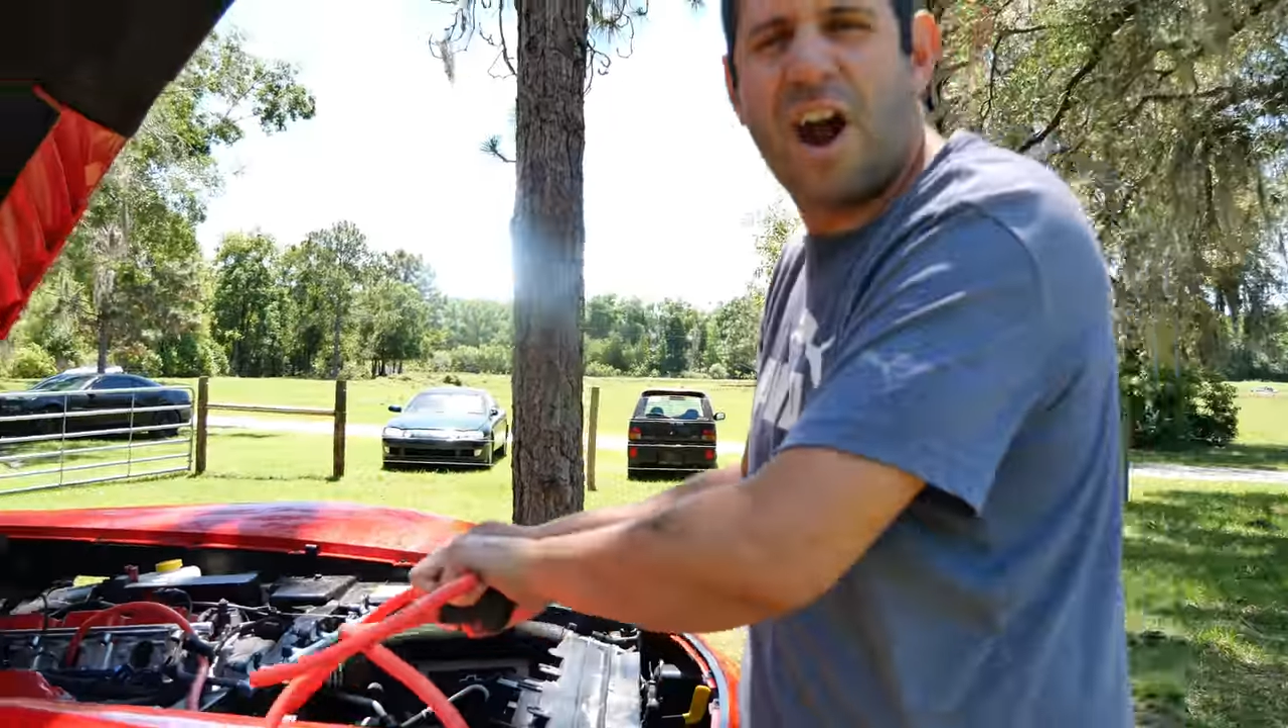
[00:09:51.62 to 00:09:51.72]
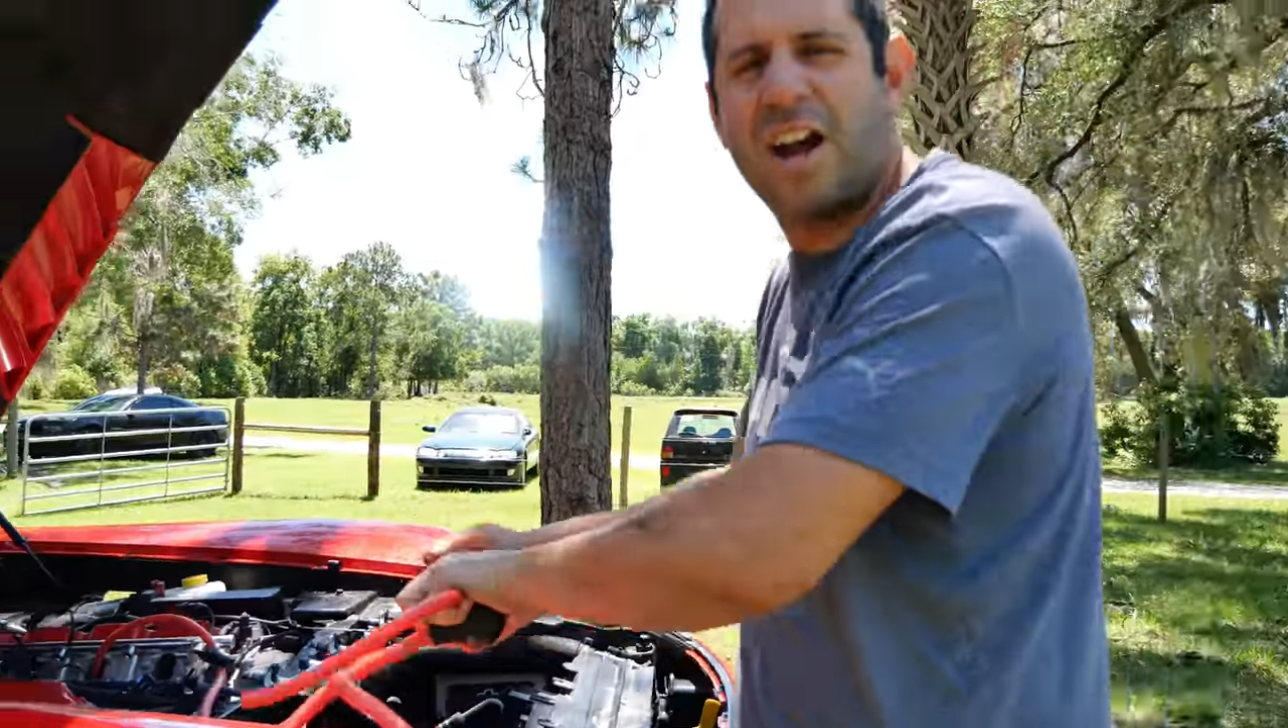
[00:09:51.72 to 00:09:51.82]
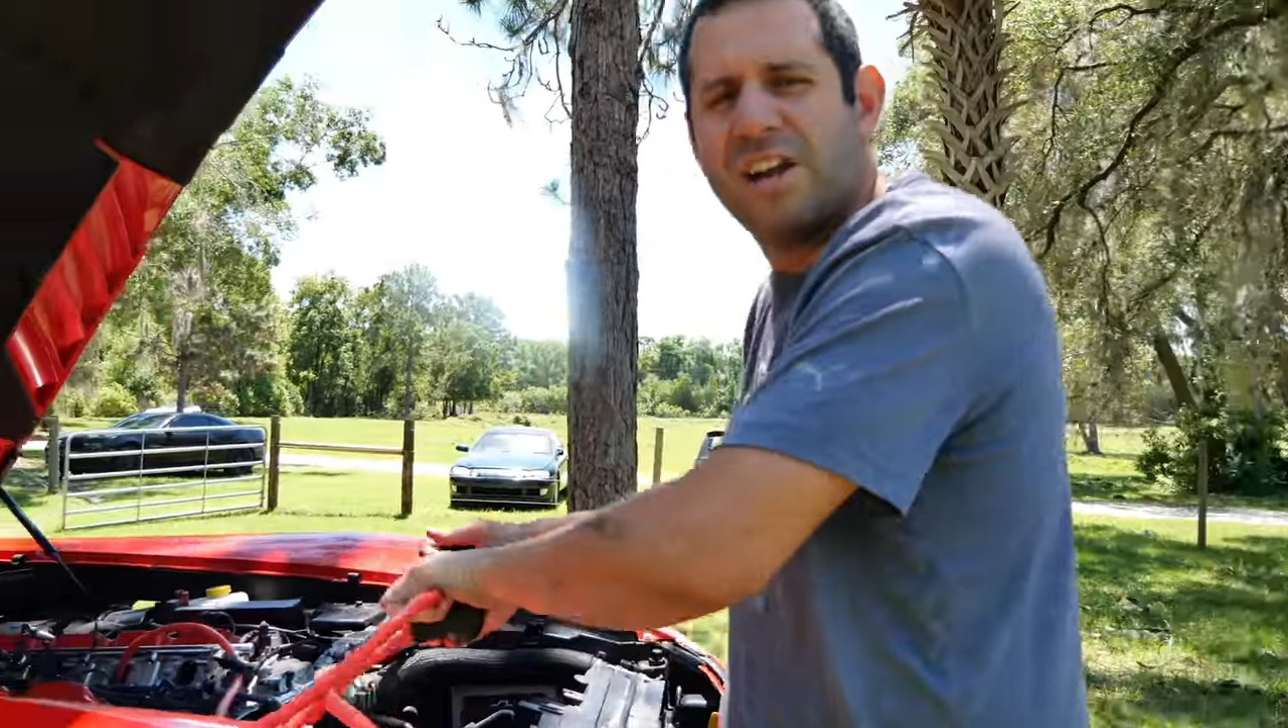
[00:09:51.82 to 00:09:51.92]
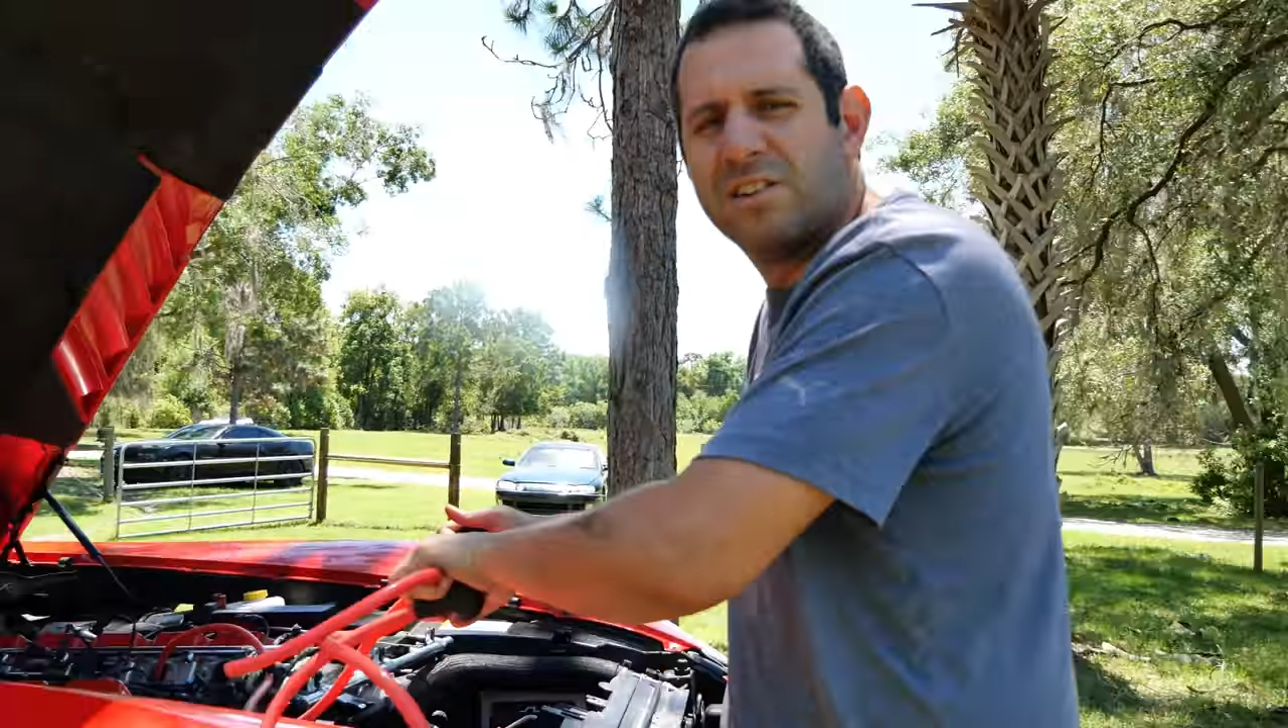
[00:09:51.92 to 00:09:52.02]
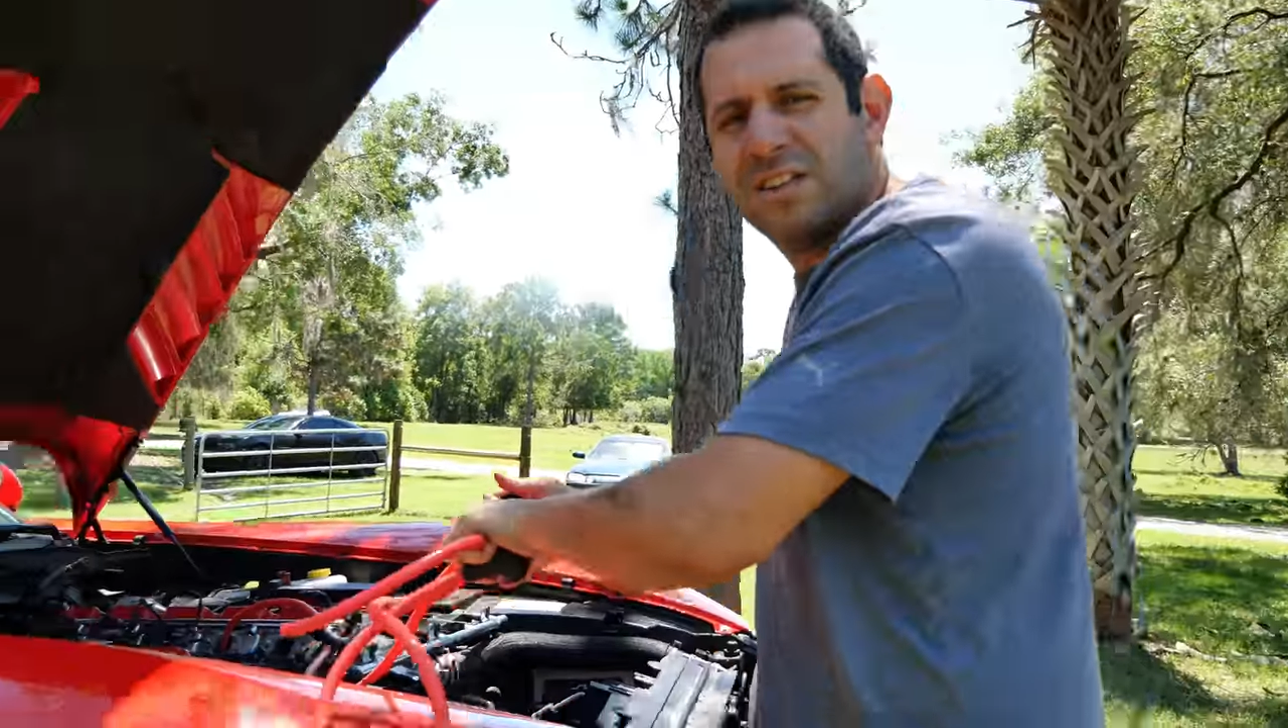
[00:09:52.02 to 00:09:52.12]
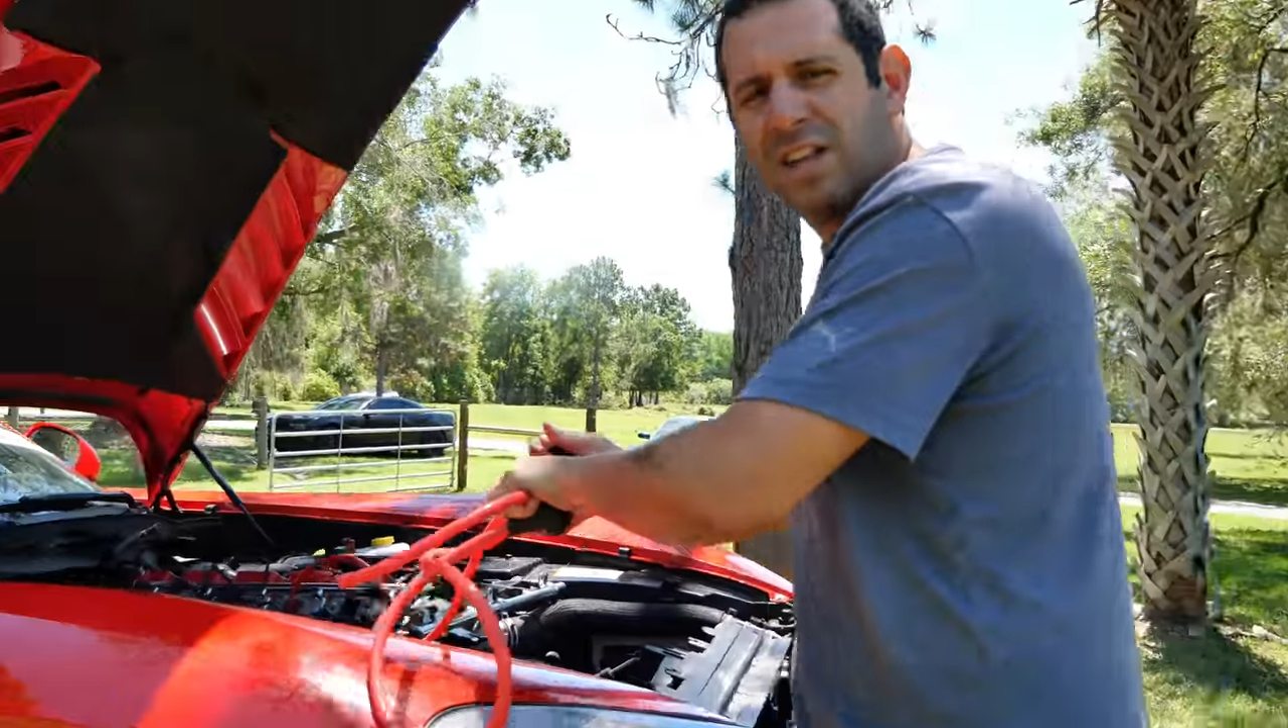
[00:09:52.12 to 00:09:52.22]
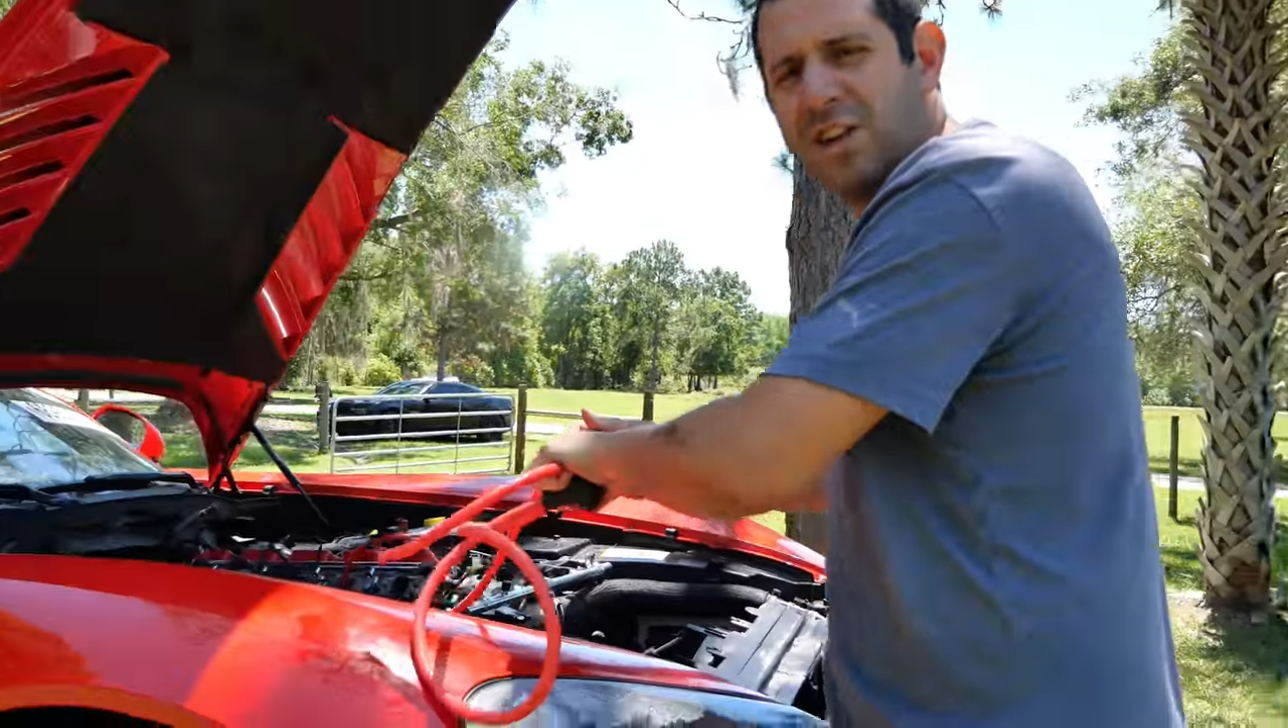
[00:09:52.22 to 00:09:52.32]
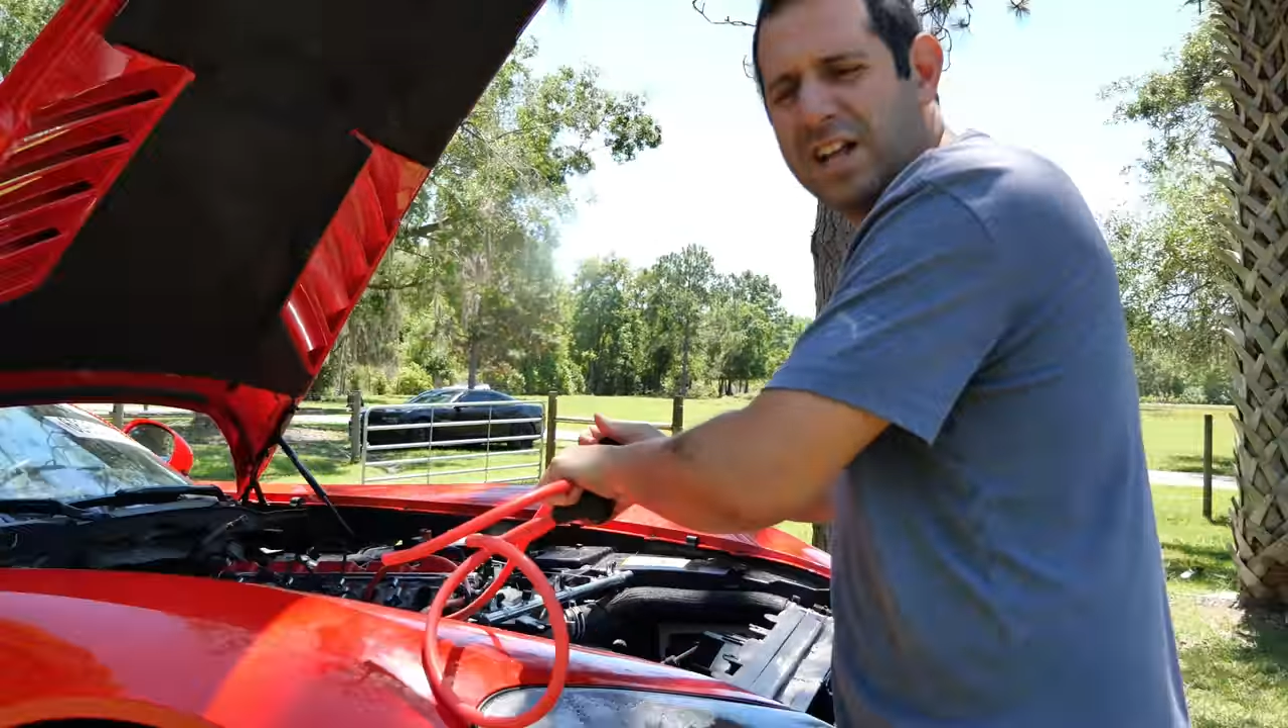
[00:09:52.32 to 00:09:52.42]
your iron, you know,